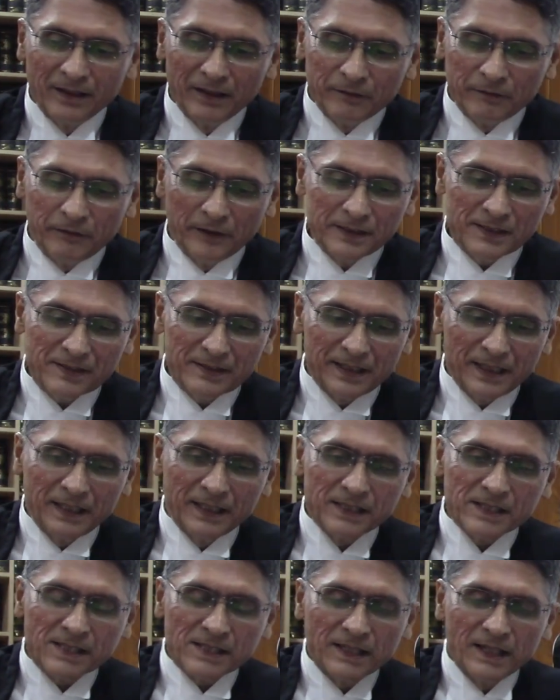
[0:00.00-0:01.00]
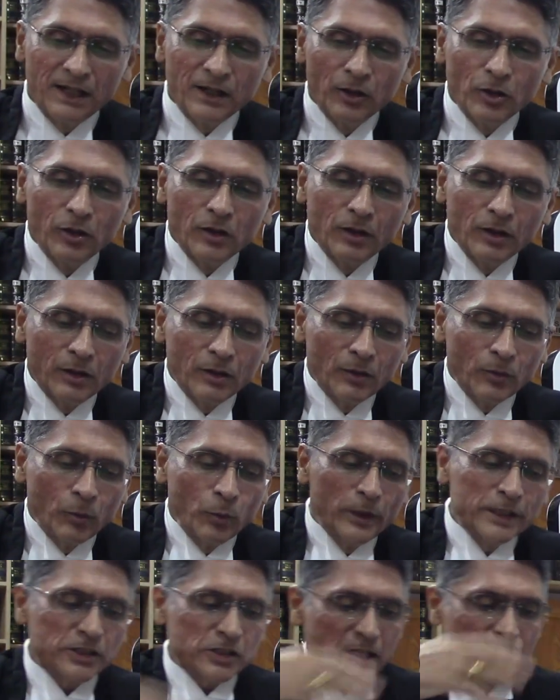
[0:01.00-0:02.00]
First thing is,
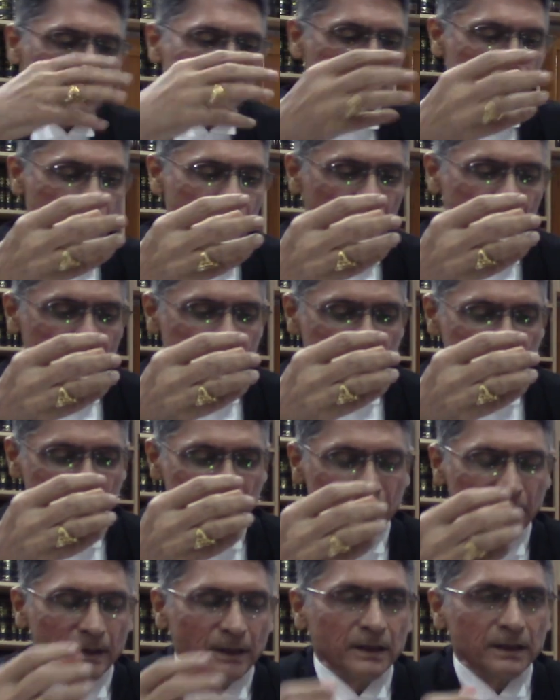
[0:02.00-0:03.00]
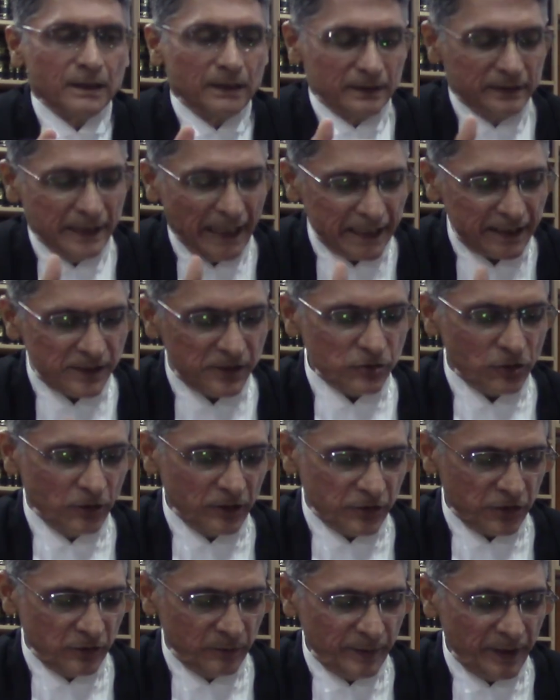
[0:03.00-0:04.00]
which comes first? That has
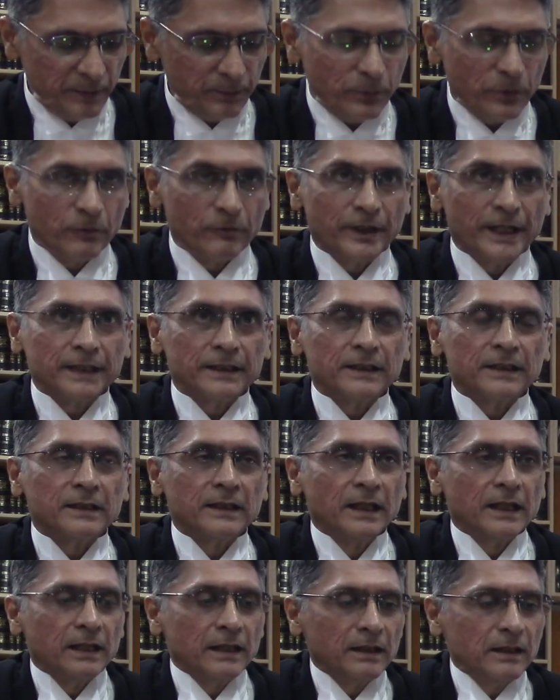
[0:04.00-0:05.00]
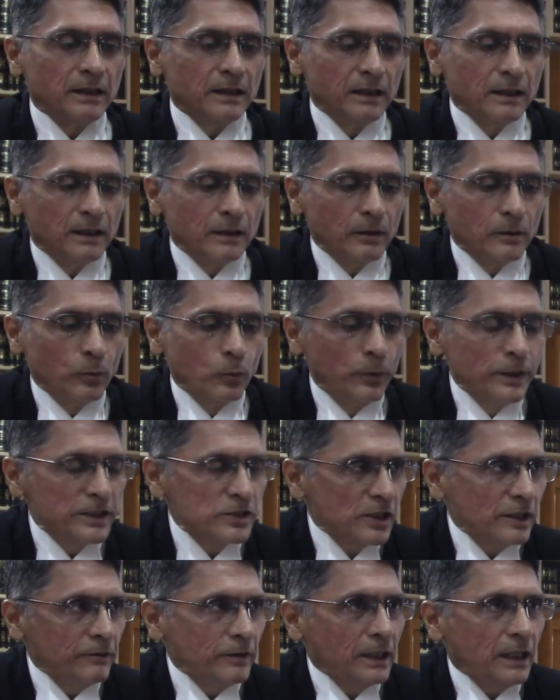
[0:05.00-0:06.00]
also been provided.
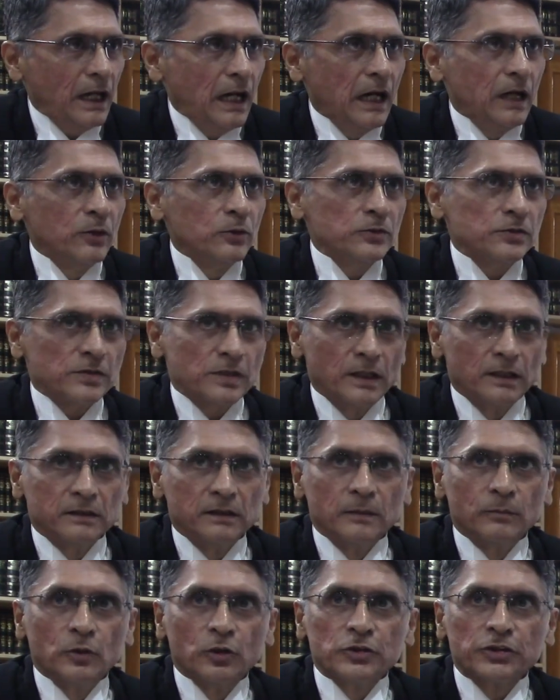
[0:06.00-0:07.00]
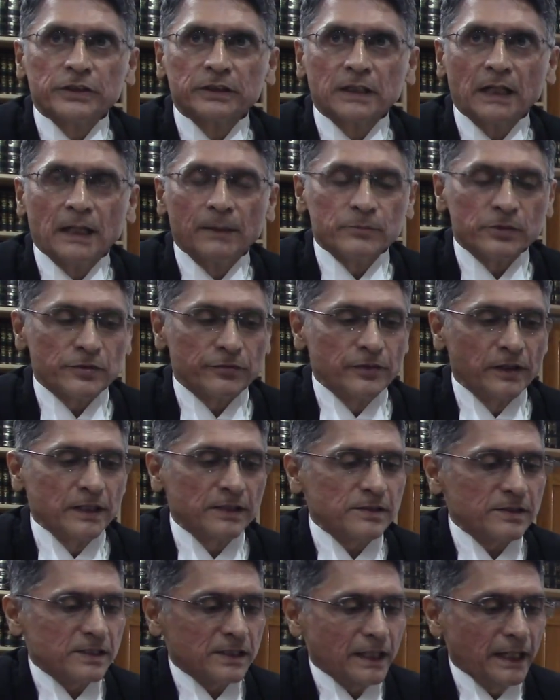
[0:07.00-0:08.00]
Whichever house the motion comes
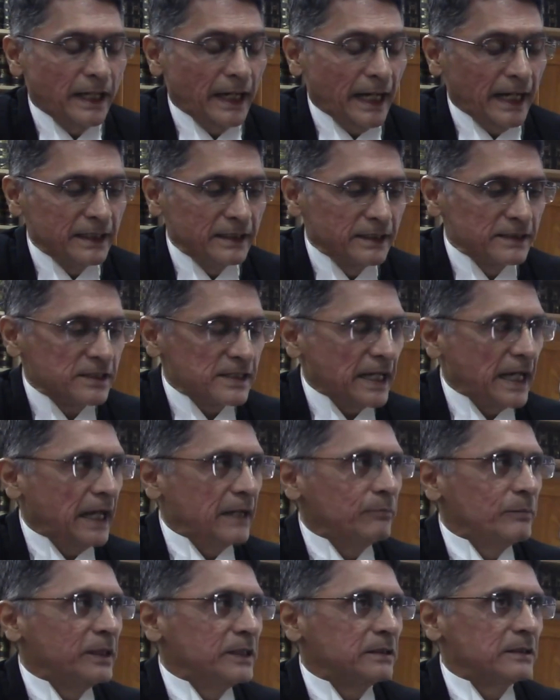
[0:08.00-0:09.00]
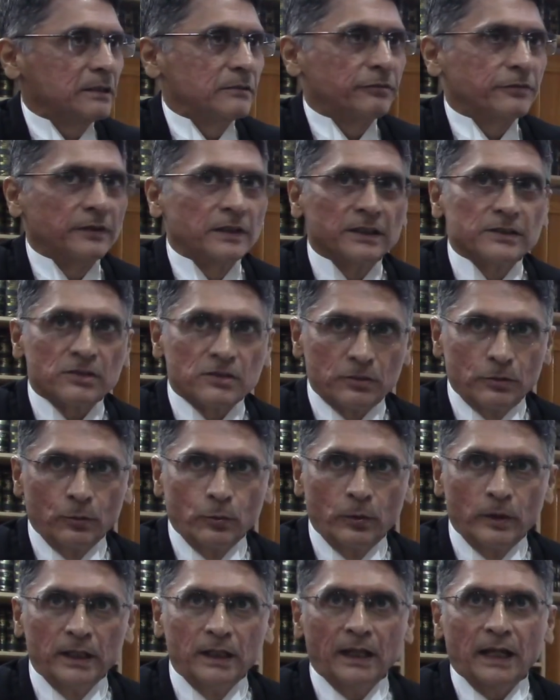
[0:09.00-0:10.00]
first and it's admitted first
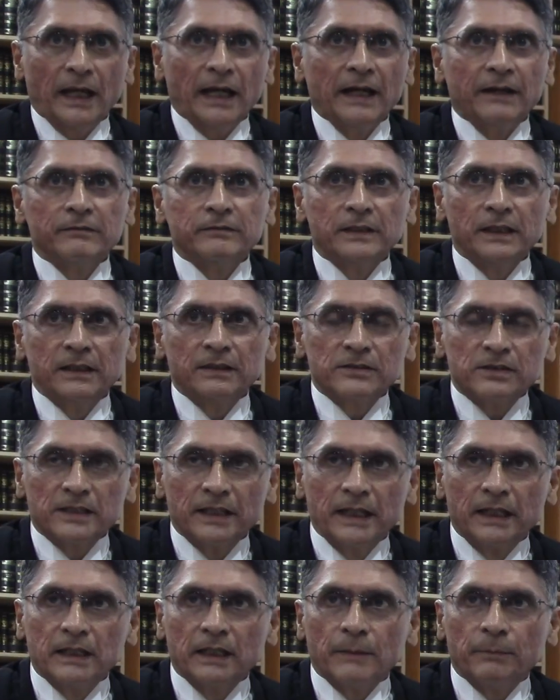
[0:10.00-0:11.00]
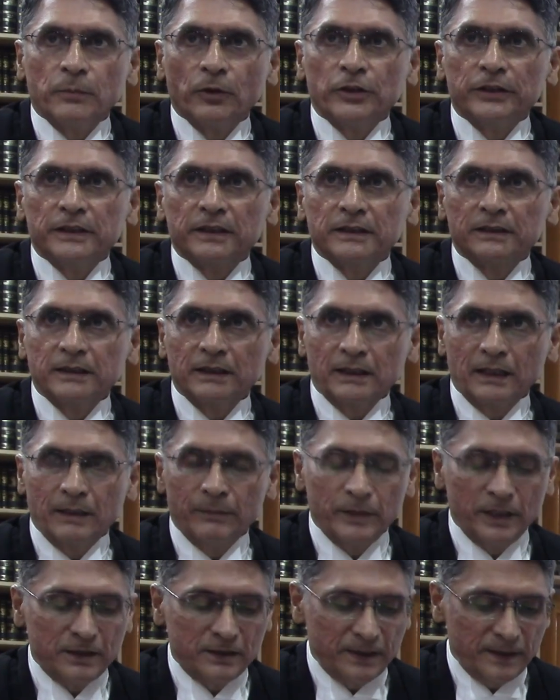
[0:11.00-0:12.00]
will have the say in appointing the
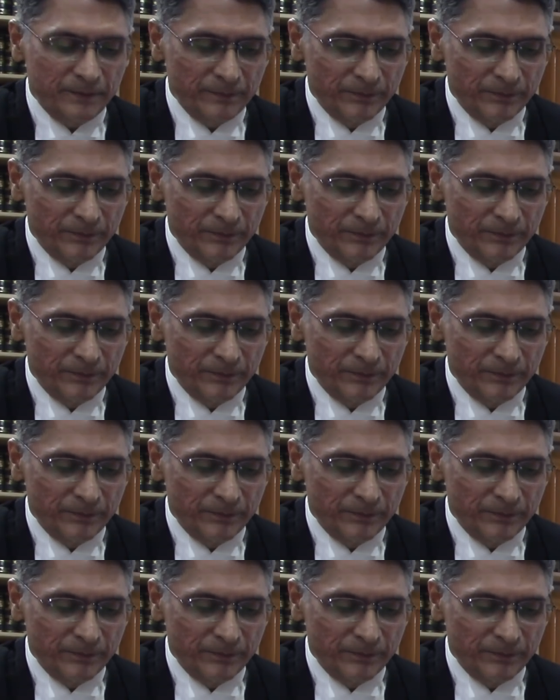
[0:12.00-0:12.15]
committee.